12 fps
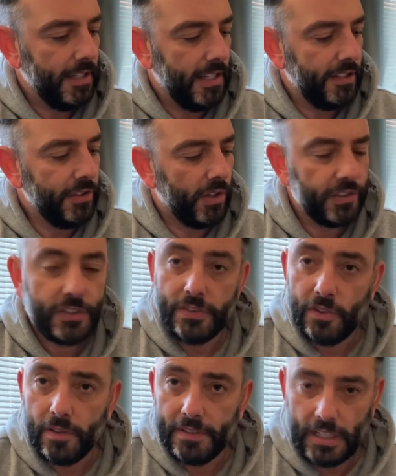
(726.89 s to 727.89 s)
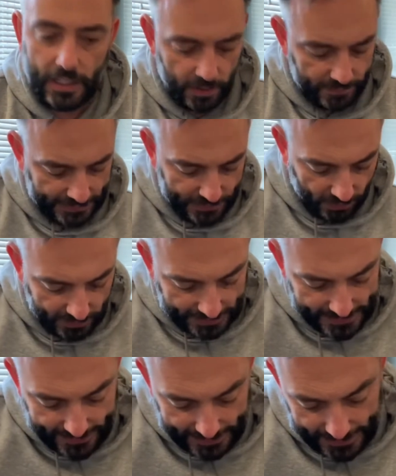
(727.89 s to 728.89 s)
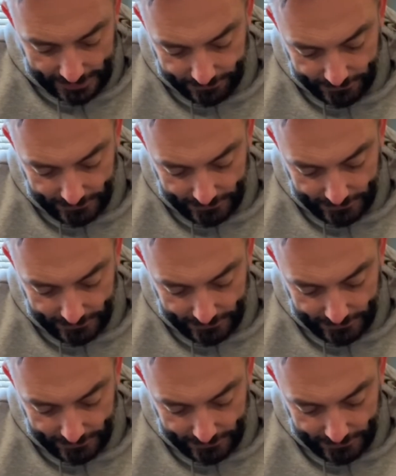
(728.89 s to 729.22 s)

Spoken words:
not an overly chunky C.